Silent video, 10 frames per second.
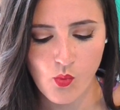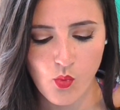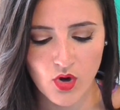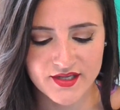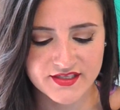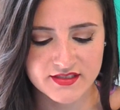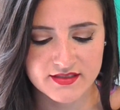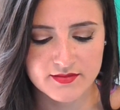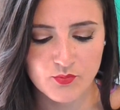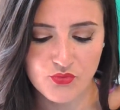
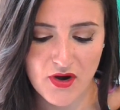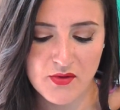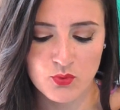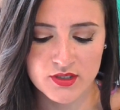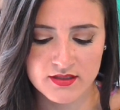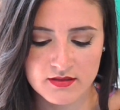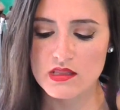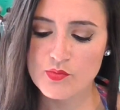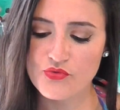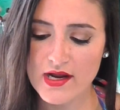one bright one.
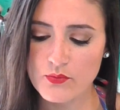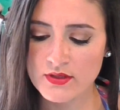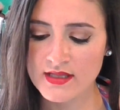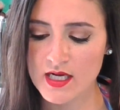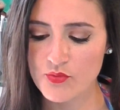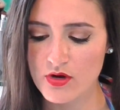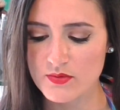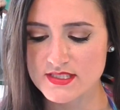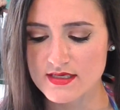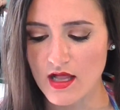The bright one that I
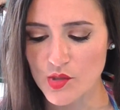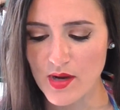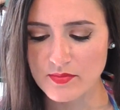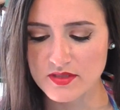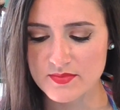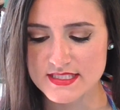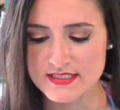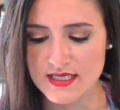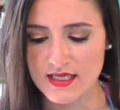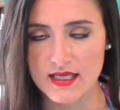brought was the ColourPop Lippie
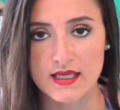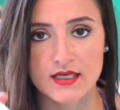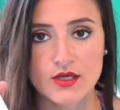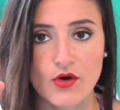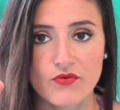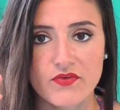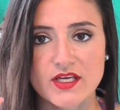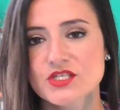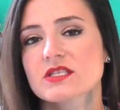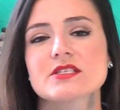Stick in Go
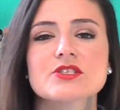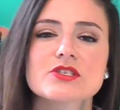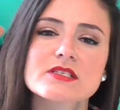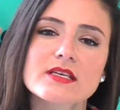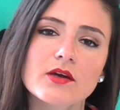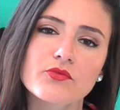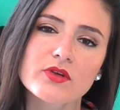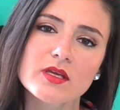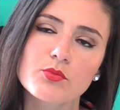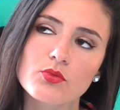Fish. This is just like a
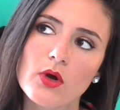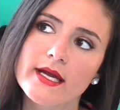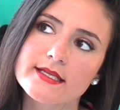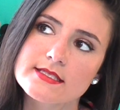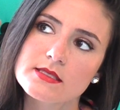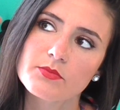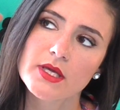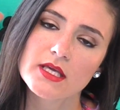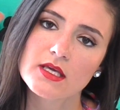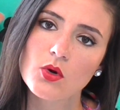really bright
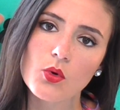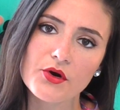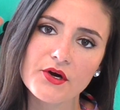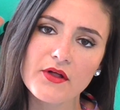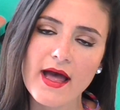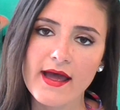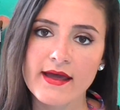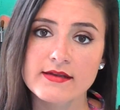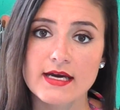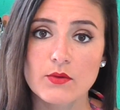pinky coral,
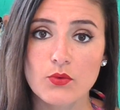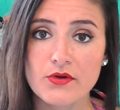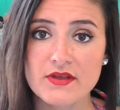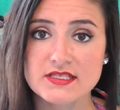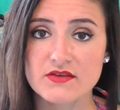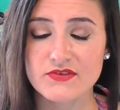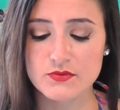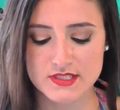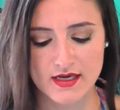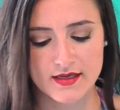and I wore this a
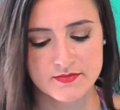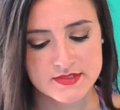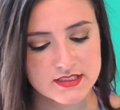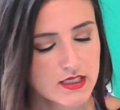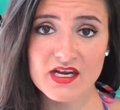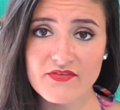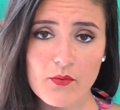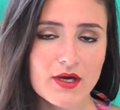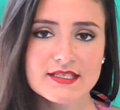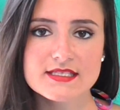few times. And if
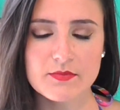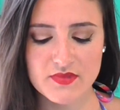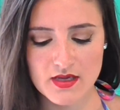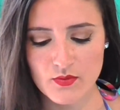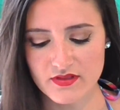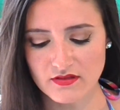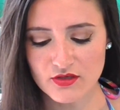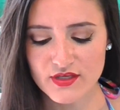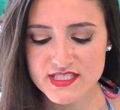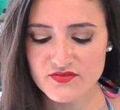I wanted something with a
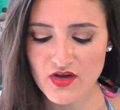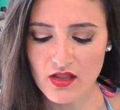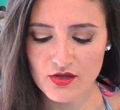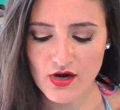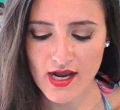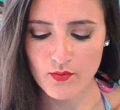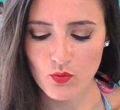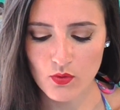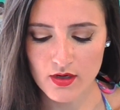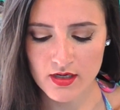little hint of color, I
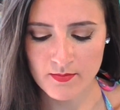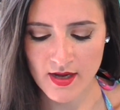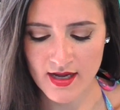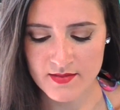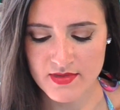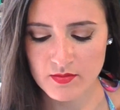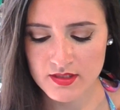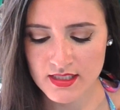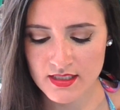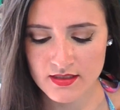wore my
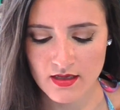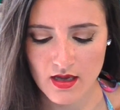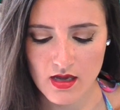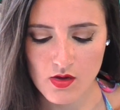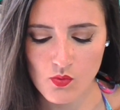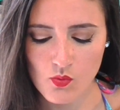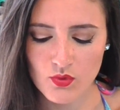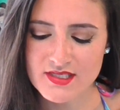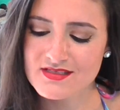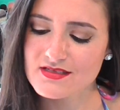Maybelline,
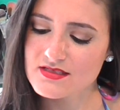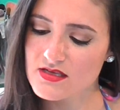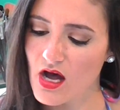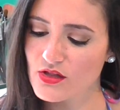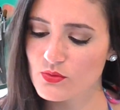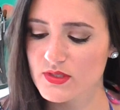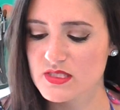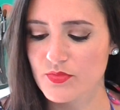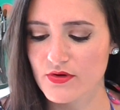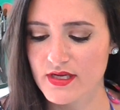what is this? Color
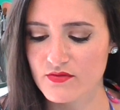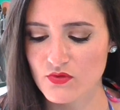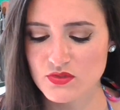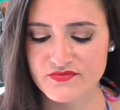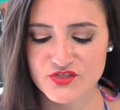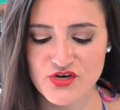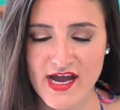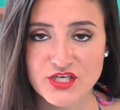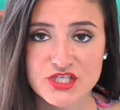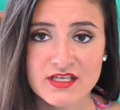Whisper in Rose of
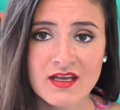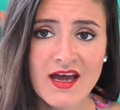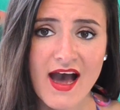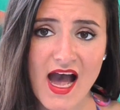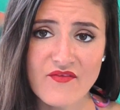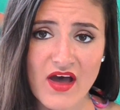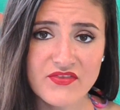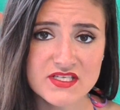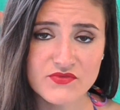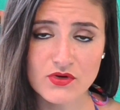Attraction. I've
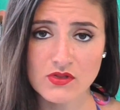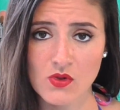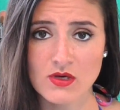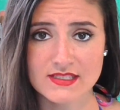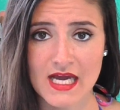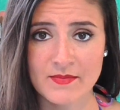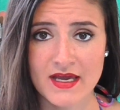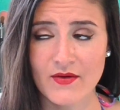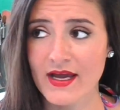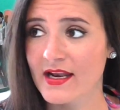had this for a long time
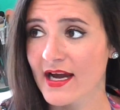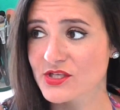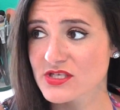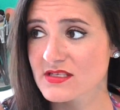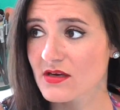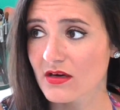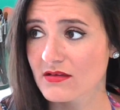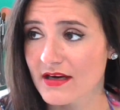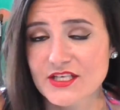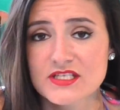now, and I just
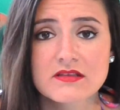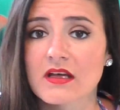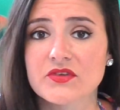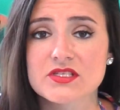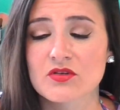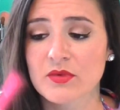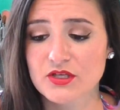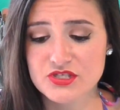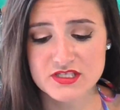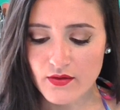love it so
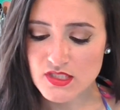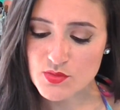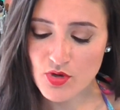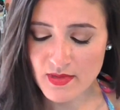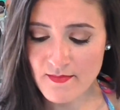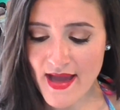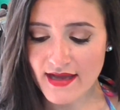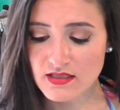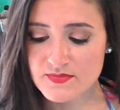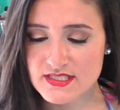much. I also brought my
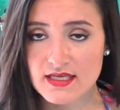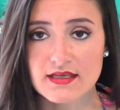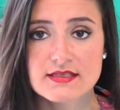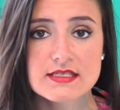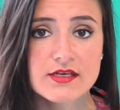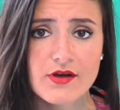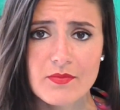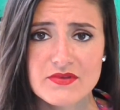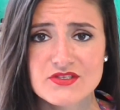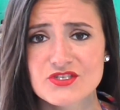MAC lipstick in
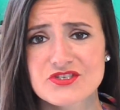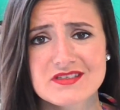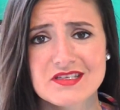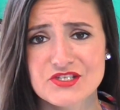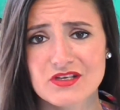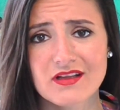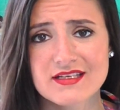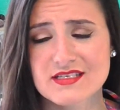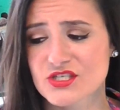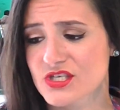Syrup. This is just such a
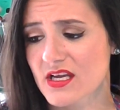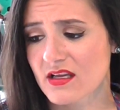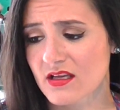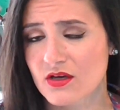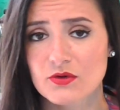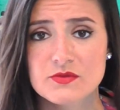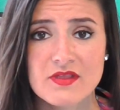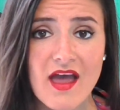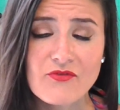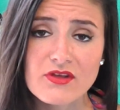classic shade. It goes
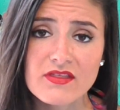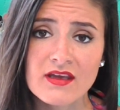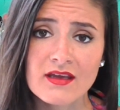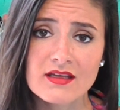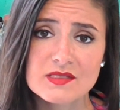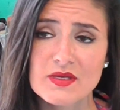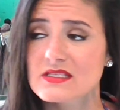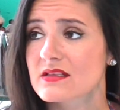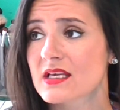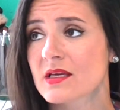with everything. It's
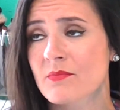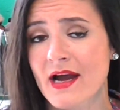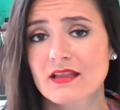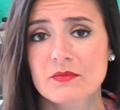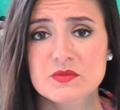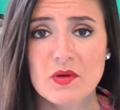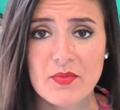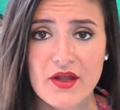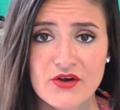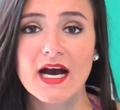basically my lips
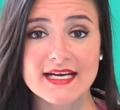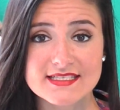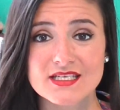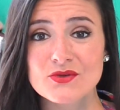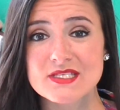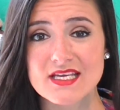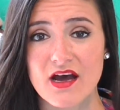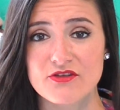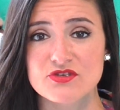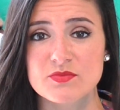but better. I did use the
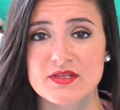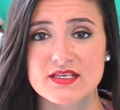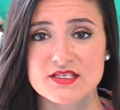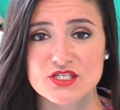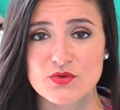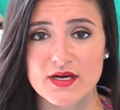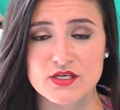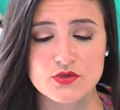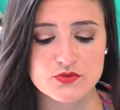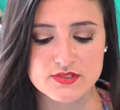others, but these two I
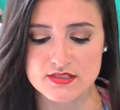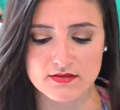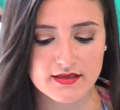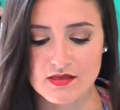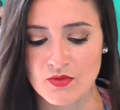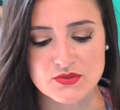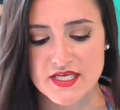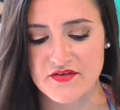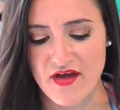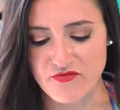used like the
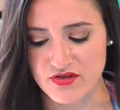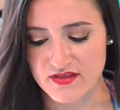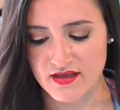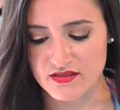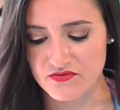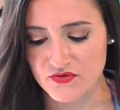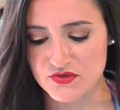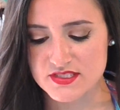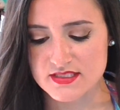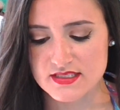most out of everything. The
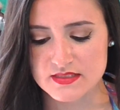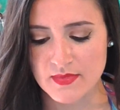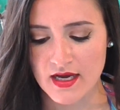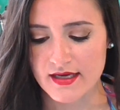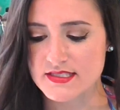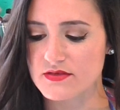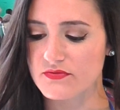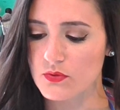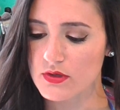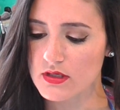first is my
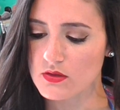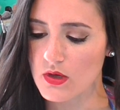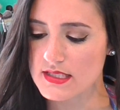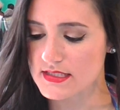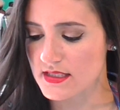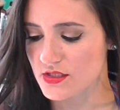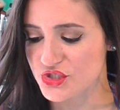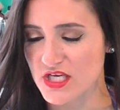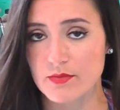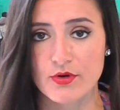Sephora gloss in the
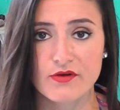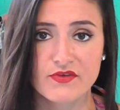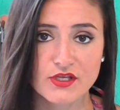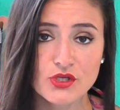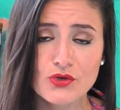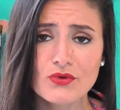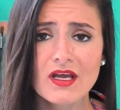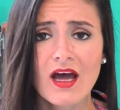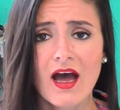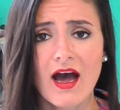shade Perfect Nude.